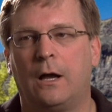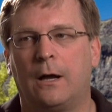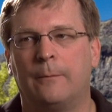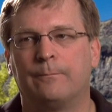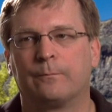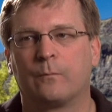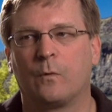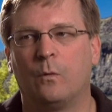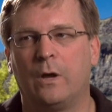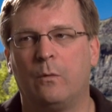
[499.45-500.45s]
Um,
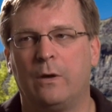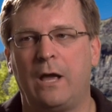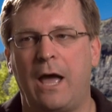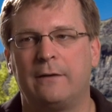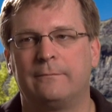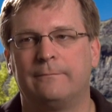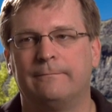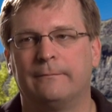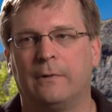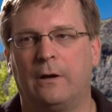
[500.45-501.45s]
we we had
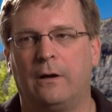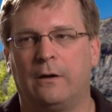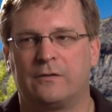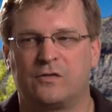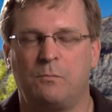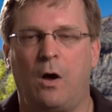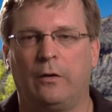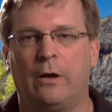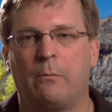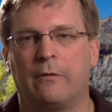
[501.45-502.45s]
a, a
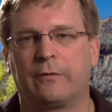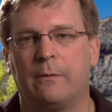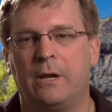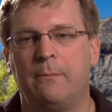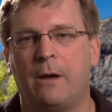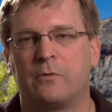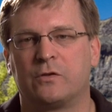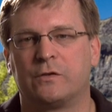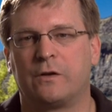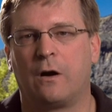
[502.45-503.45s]
small number of committee
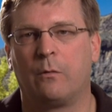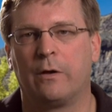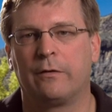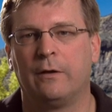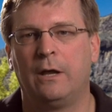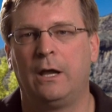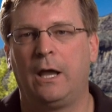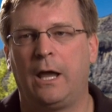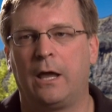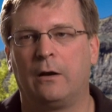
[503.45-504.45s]
members to start with,
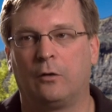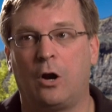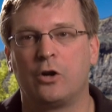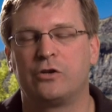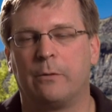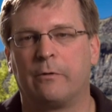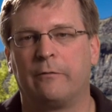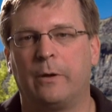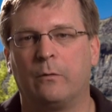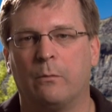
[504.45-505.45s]
and a large number
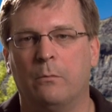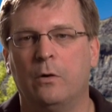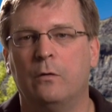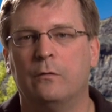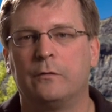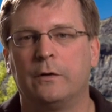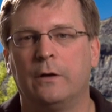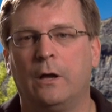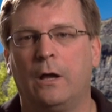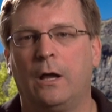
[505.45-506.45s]
have been removed.
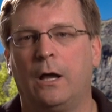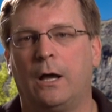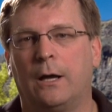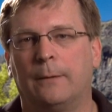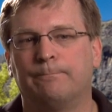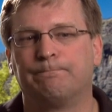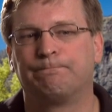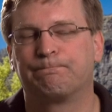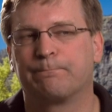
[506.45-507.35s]
Um,